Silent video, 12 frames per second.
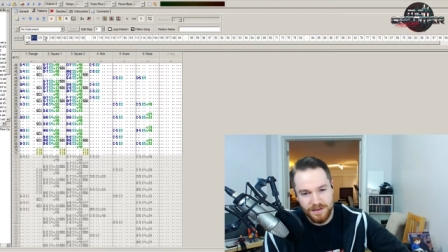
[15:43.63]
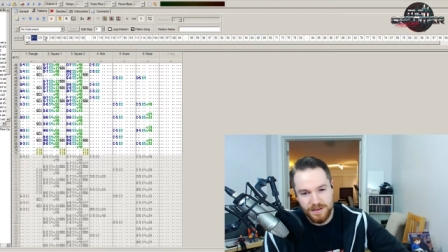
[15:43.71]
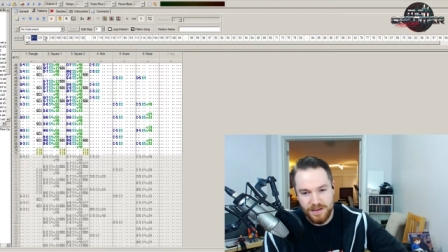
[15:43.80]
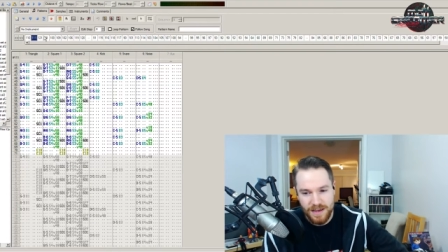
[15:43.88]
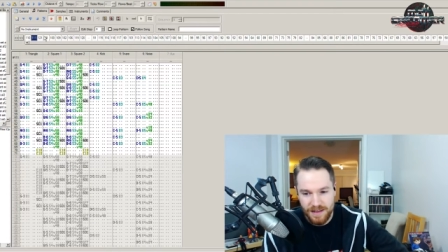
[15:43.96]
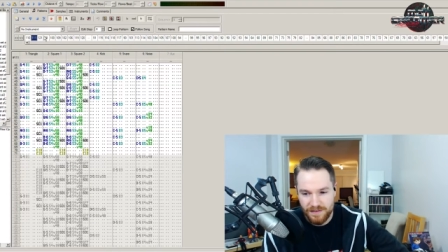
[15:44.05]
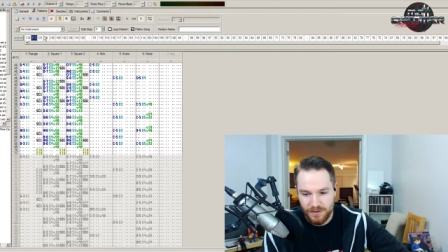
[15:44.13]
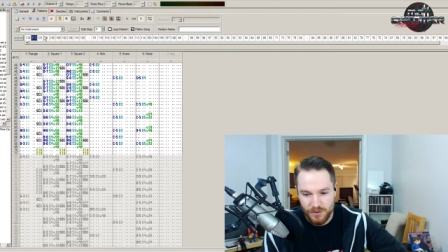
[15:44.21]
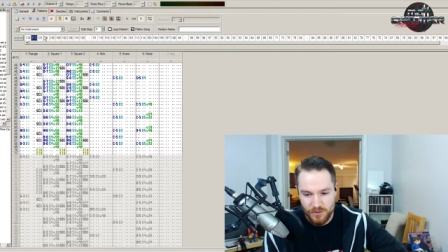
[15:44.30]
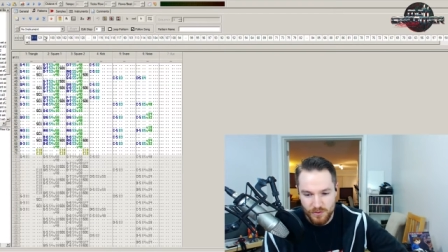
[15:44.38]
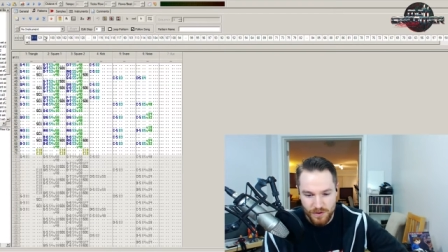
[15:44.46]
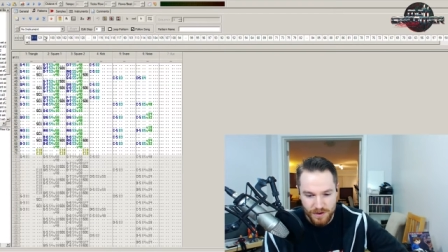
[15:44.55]
You get
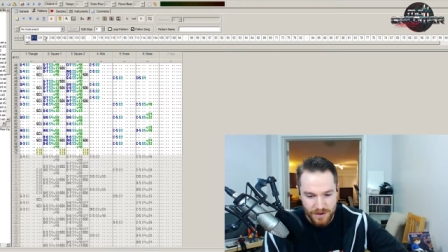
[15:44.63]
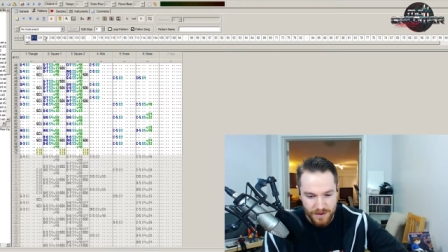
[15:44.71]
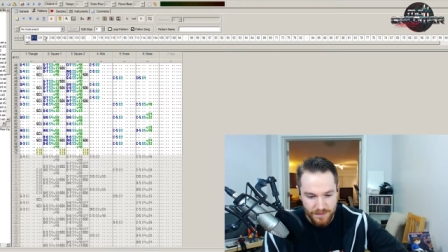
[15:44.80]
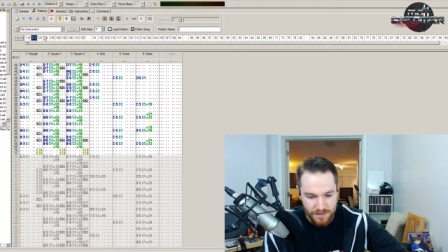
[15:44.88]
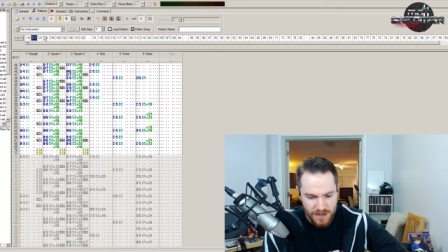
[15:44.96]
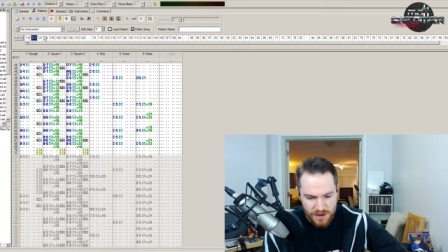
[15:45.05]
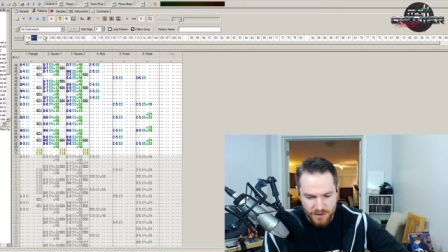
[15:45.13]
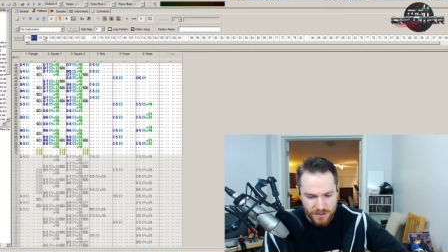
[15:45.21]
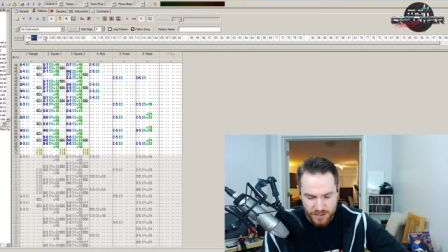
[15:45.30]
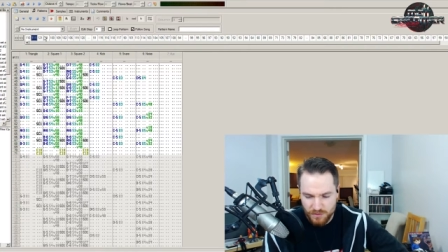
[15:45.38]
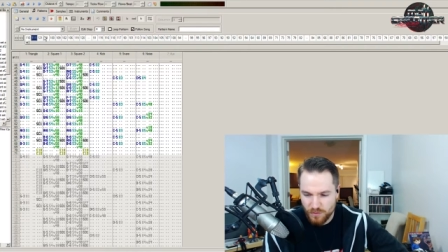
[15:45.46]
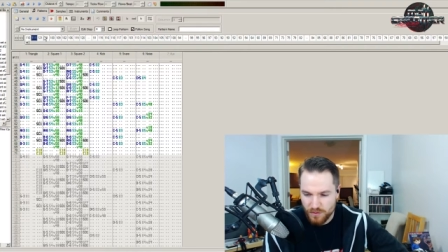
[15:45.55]
to, um, you know,
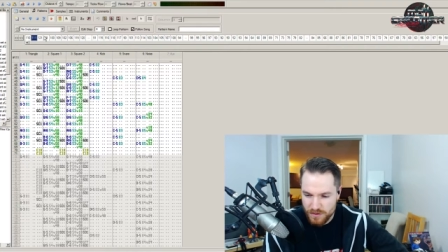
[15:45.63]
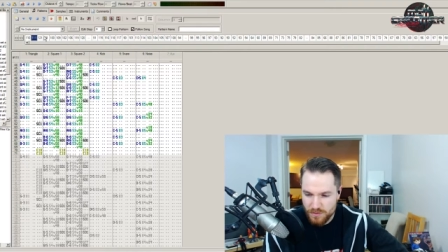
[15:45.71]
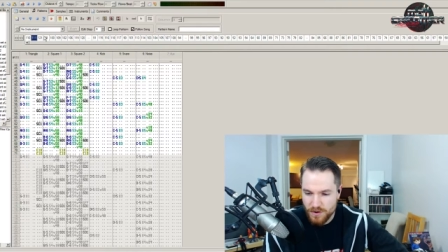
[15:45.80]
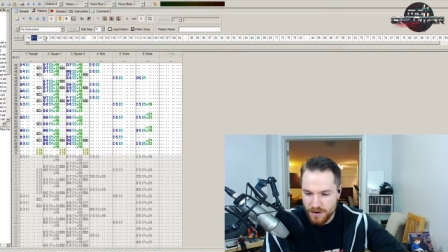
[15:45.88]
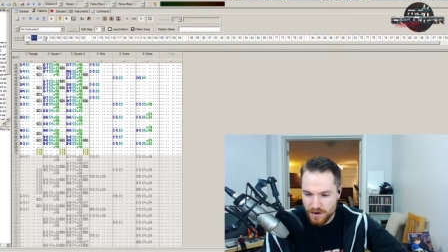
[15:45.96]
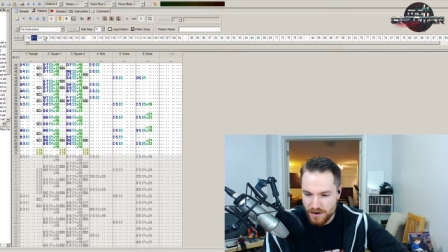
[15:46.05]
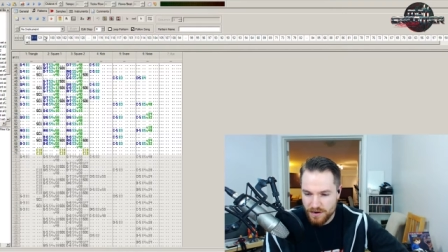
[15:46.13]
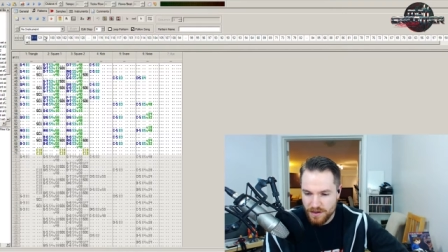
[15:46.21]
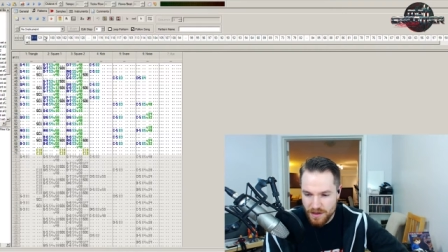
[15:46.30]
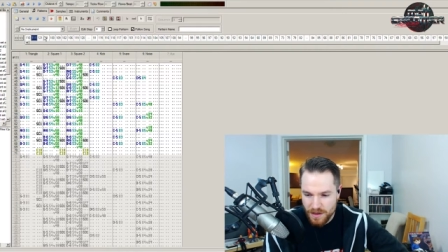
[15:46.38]
just when you were